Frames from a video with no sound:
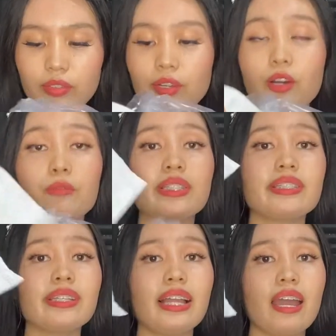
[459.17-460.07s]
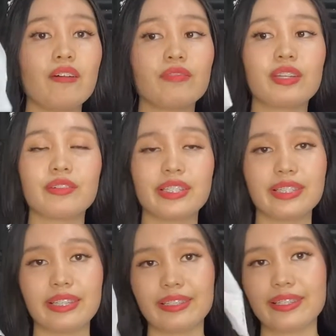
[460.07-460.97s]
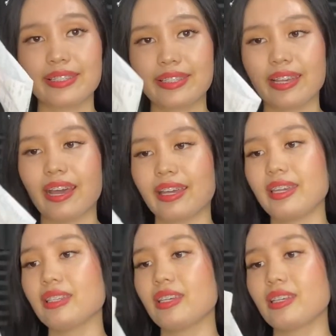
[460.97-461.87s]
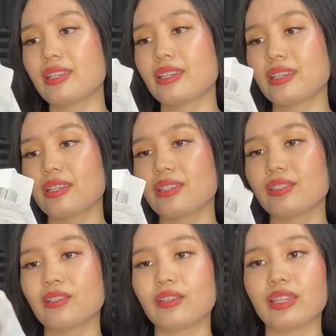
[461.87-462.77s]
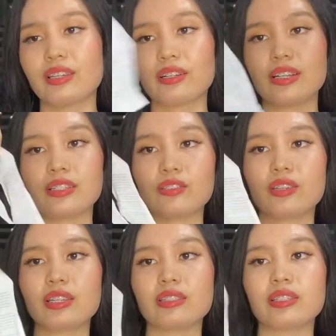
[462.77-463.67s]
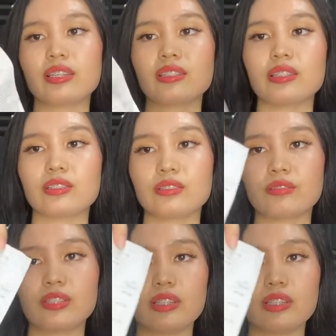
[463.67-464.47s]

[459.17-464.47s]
oh, we still have the receipt inside. So here, as you can see, it is really